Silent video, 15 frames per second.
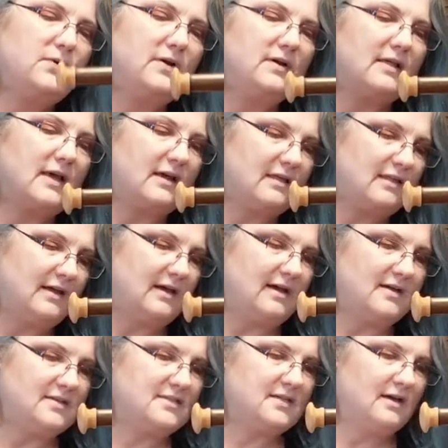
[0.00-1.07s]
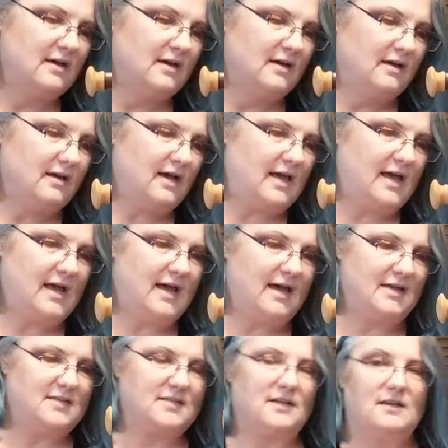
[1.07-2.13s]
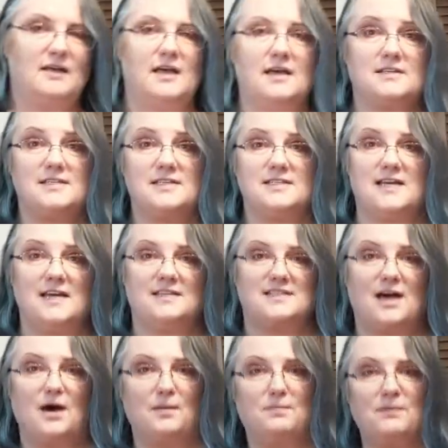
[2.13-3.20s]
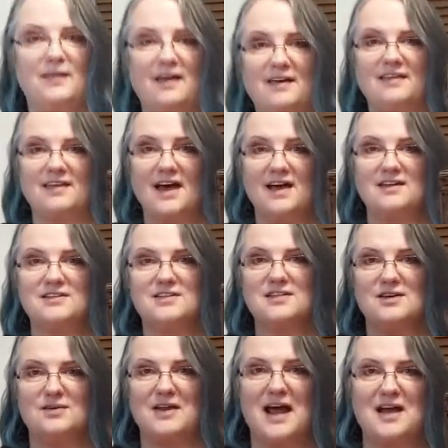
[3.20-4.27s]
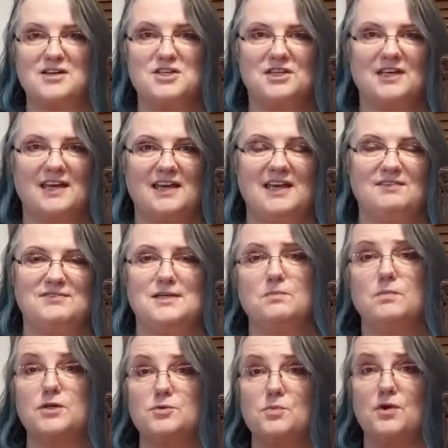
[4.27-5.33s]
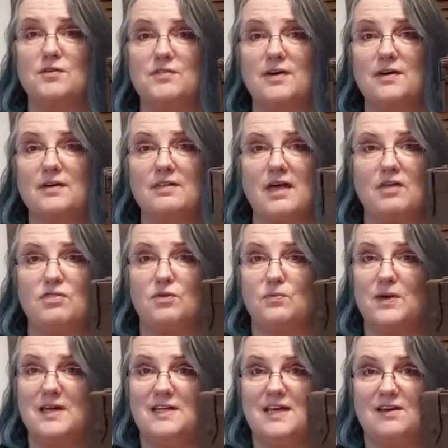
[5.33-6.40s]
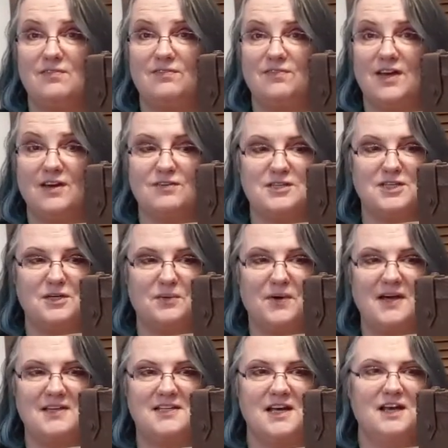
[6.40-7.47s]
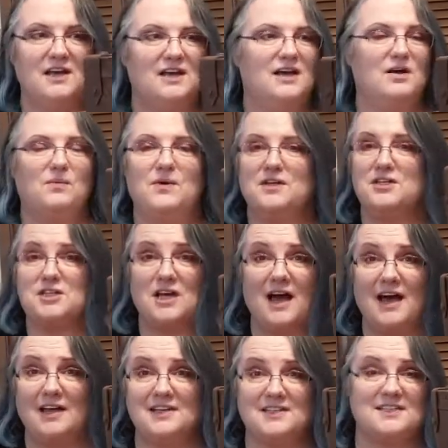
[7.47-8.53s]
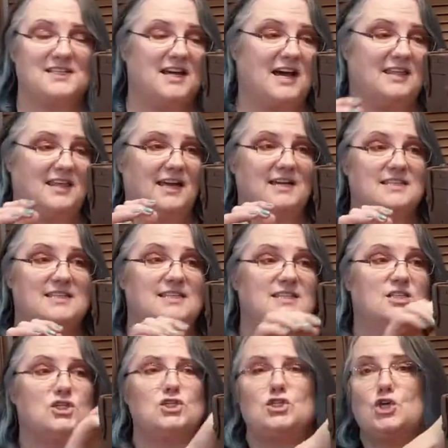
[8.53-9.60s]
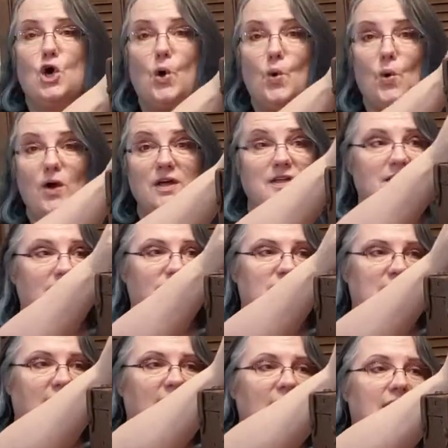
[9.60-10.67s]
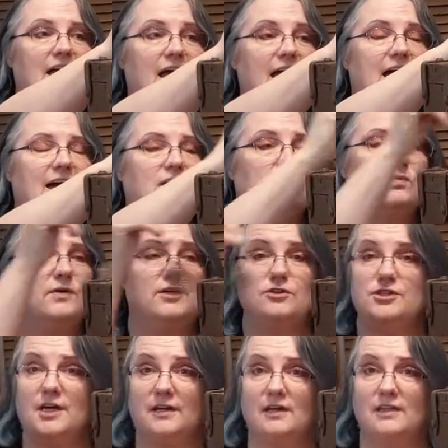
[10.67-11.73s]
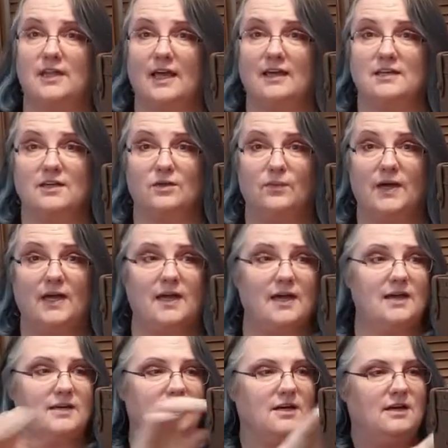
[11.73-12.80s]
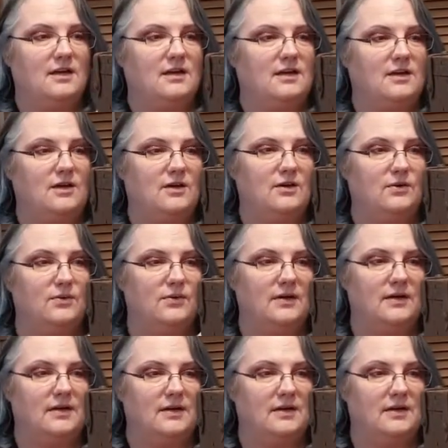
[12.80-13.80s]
put it like this and it stays up like that. So it actually gives it much more of a, a, 3D feel to it, which I just, I think it's so nifty. And when you're done at the end of the weekend, you